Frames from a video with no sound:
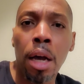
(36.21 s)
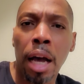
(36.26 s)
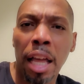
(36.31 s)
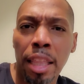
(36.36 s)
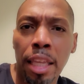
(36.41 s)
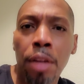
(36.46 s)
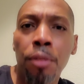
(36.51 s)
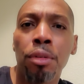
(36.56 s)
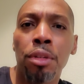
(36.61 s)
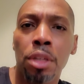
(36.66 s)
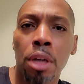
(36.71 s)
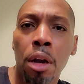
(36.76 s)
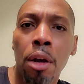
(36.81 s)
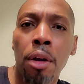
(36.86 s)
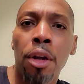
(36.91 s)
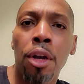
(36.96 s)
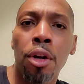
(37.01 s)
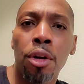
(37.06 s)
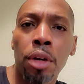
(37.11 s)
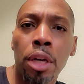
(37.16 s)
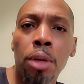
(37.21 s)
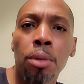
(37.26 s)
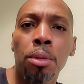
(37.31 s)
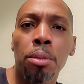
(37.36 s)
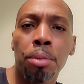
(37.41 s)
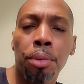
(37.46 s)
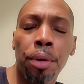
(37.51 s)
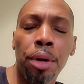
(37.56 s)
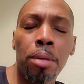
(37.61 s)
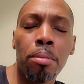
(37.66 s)
I think Rosario, he
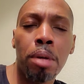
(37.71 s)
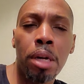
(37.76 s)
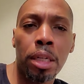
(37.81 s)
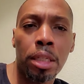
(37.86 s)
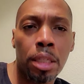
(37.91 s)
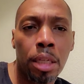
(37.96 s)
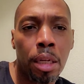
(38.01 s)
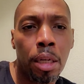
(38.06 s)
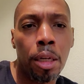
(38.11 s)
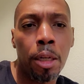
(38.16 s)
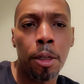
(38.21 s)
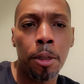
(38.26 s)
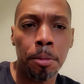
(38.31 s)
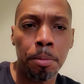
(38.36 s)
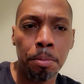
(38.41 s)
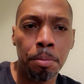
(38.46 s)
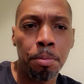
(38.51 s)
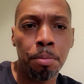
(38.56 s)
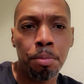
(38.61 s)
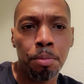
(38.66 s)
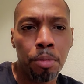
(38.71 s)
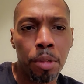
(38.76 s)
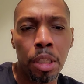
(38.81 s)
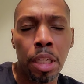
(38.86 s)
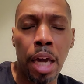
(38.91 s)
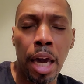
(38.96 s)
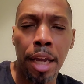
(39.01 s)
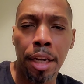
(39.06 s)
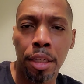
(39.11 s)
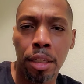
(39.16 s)
was pretty much
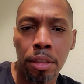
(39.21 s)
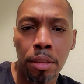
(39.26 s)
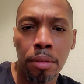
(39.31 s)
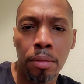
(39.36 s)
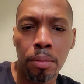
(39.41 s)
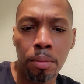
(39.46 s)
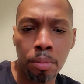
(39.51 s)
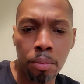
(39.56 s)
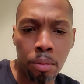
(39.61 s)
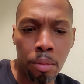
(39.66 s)
kind of,